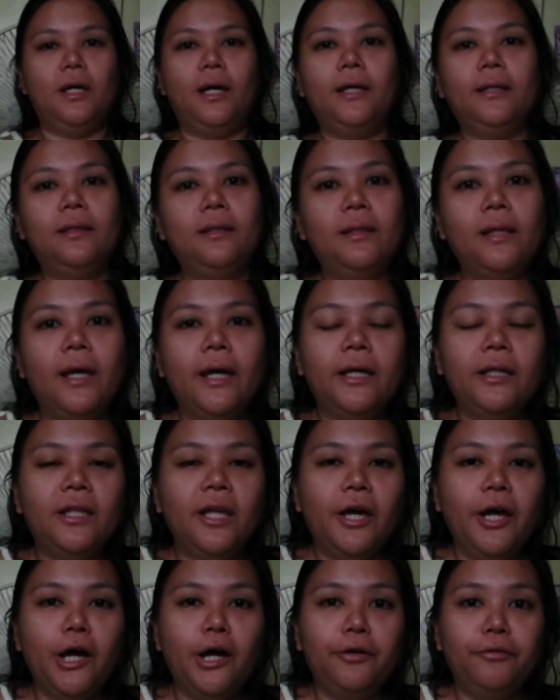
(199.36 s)
at night
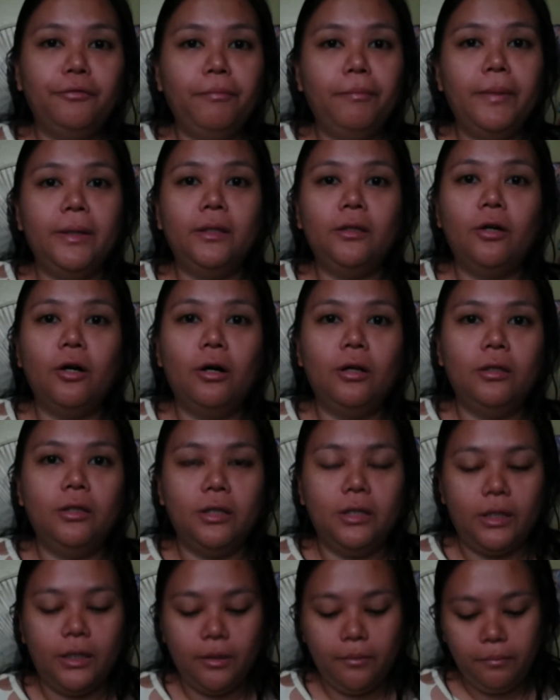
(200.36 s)
I have been
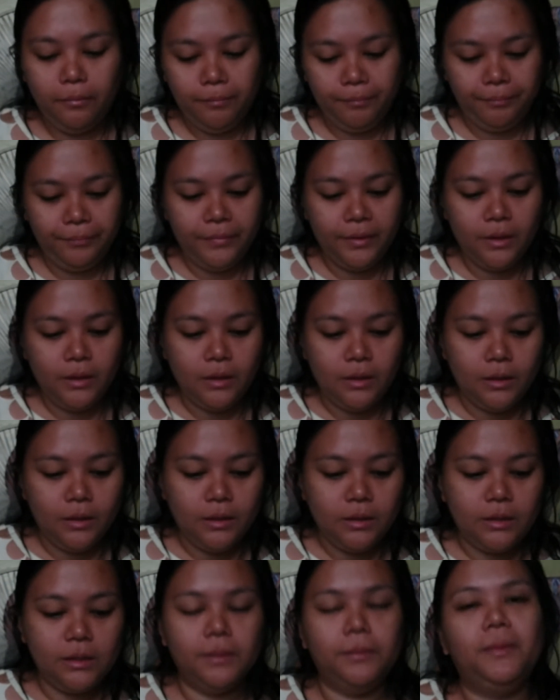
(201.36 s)
coloring,
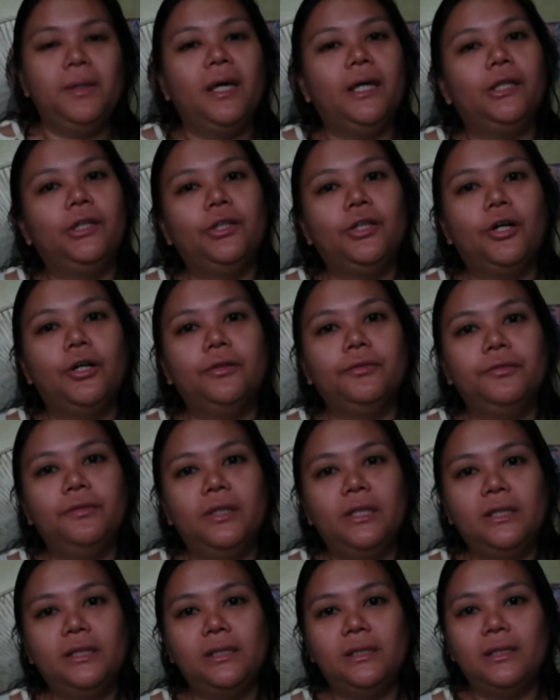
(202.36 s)
some kind of
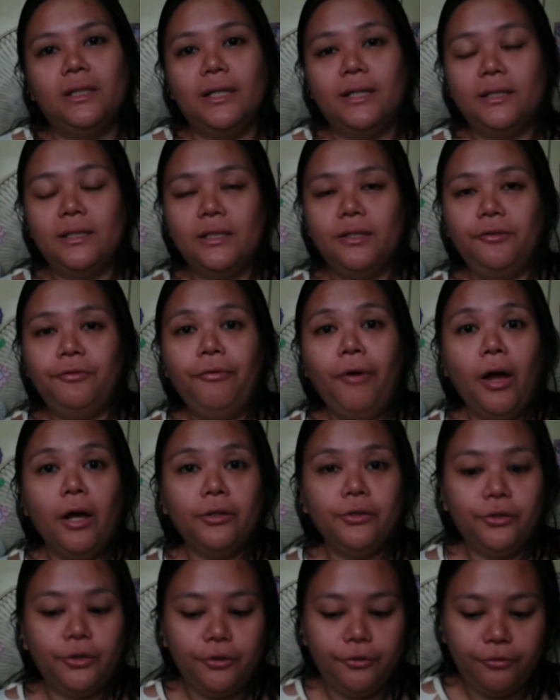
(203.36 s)
distressing
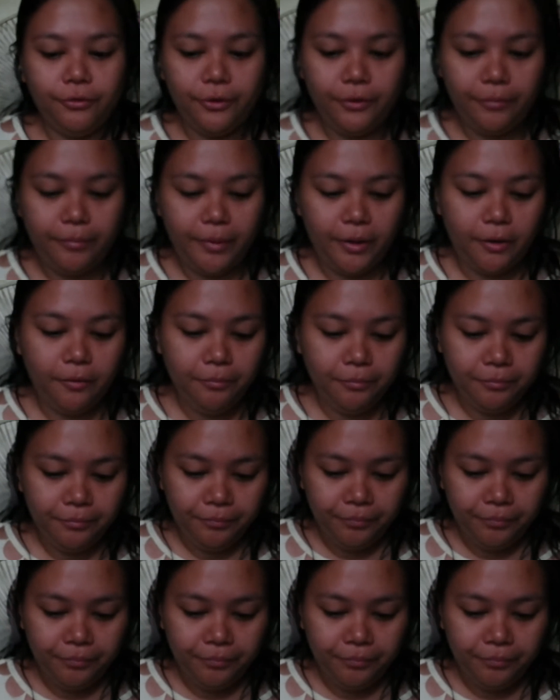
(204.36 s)
factor for me.